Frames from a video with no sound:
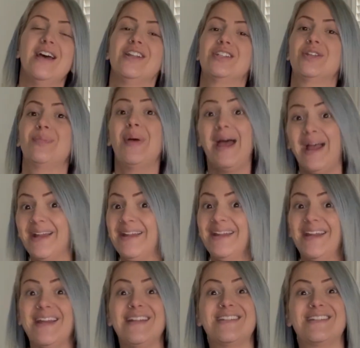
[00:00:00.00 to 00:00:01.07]
to pack
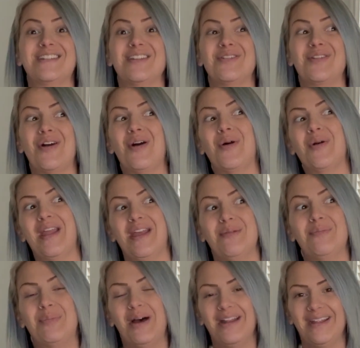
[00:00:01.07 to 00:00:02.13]
it, you know,
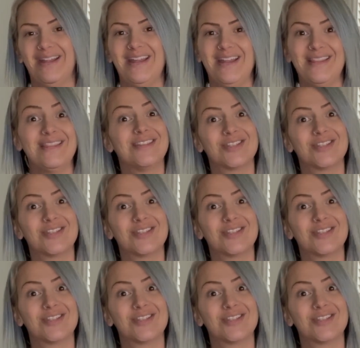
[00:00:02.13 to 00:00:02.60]
and put it in